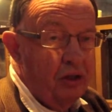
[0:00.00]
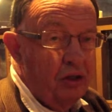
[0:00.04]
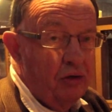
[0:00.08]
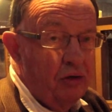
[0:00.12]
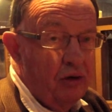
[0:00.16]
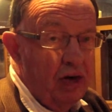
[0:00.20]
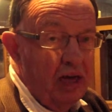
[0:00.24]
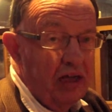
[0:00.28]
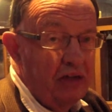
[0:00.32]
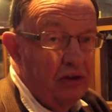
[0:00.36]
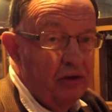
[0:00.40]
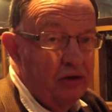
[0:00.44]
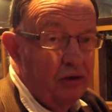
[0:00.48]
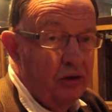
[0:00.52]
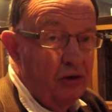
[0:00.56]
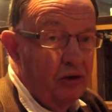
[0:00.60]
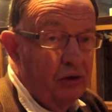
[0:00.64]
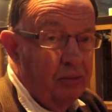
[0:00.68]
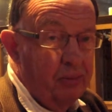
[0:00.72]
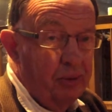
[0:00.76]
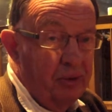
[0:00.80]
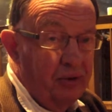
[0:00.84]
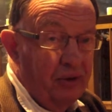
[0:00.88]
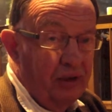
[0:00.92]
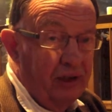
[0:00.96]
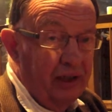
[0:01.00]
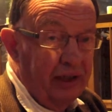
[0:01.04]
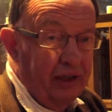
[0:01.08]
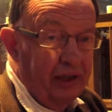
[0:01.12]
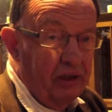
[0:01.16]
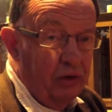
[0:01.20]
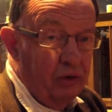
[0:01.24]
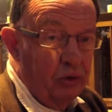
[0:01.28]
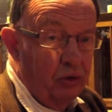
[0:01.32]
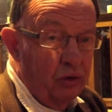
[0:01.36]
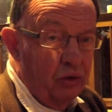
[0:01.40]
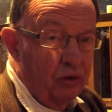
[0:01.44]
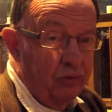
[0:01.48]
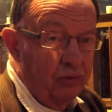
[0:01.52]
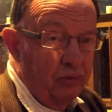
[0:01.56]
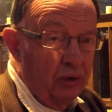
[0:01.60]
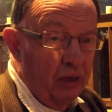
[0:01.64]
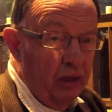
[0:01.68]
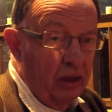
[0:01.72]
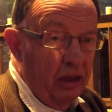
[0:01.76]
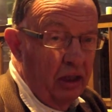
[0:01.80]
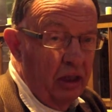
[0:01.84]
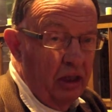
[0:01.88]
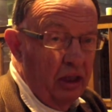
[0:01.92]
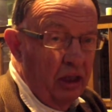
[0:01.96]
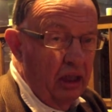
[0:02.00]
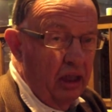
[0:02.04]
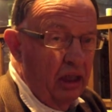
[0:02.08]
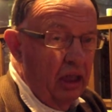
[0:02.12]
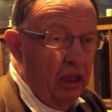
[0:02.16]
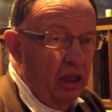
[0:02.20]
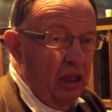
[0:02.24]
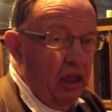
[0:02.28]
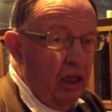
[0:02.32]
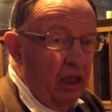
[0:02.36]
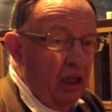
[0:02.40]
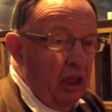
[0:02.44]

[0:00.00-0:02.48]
great Orm and the little Orm. Mm-hmm.